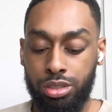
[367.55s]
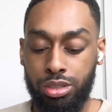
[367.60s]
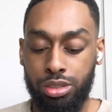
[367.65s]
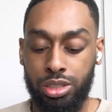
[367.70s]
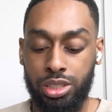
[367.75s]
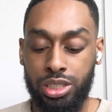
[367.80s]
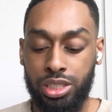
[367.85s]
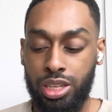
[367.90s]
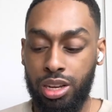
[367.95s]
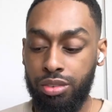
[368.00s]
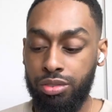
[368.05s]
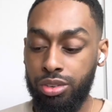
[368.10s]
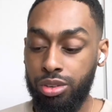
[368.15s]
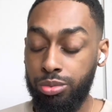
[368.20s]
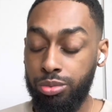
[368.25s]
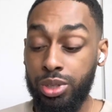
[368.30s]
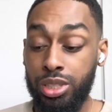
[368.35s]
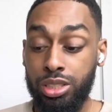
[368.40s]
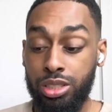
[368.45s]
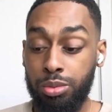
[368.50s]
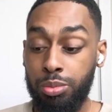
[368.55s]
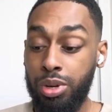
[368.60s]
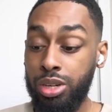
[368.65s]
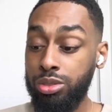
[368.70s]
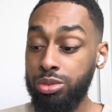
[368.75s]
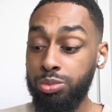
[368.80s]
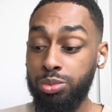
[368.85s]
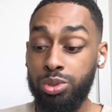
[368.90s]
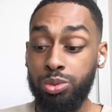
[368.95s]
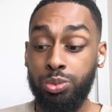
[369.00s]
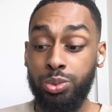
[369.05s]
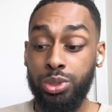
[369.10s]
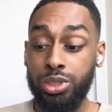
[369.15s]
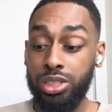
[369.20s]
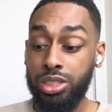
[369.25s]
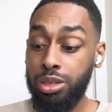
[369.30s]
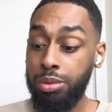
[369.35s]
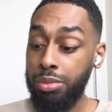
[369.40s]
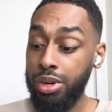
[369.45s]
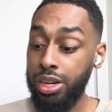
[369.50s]
The Seven of... It's about what
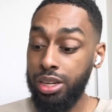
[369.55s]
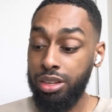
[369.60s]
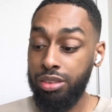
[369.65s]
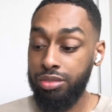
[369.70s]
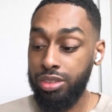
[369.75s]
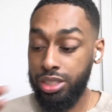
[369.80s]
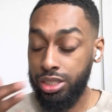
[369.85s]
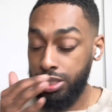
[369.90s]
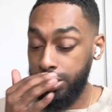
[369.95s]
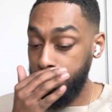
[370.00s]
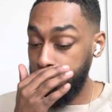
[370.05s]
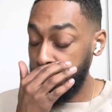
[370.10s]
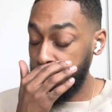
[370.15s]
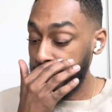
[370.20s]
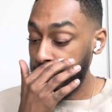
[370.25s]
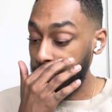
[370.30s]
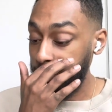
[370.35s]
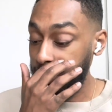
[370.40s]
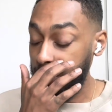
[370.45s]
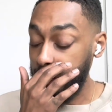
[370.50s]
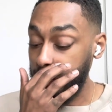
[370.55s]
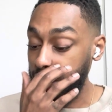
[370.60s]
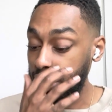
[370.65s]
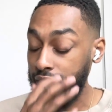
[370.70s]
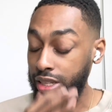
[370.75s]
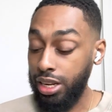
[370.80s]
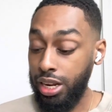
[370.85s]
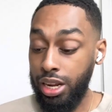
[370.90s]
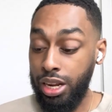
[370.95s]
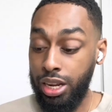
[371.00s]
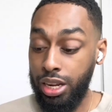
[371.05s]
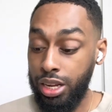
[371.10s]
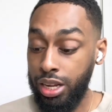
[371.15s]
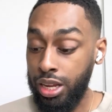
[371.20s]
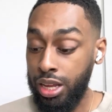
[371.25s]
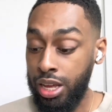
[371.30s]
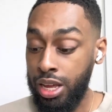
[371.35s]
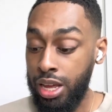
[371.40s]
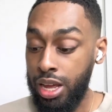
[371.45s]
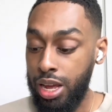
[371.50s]
somebody invested into something that they...
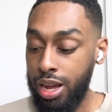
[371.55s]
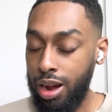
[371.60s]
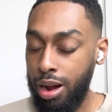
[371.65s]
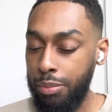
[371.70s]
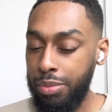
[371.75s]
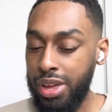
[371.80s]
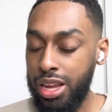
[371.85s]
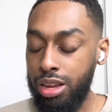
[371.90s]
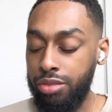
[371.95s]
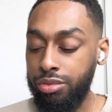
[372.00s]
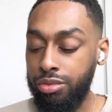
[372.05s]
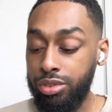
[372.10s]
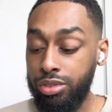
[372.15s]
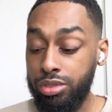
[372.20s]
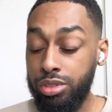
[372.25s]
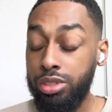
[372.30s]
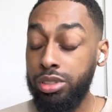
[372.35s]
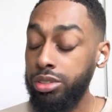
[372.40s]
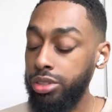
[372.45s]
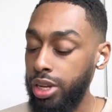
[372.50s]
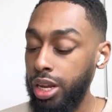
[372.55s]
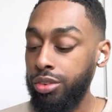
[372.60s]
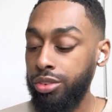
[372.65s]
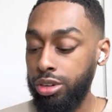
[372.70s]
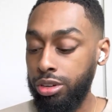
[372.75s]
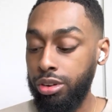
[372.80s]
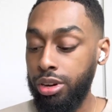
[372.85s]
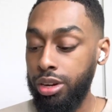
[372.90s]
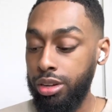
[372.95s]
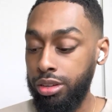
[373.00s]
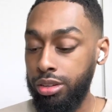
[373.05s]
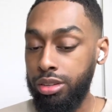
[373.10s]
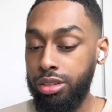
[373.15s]
I'm not even... They regret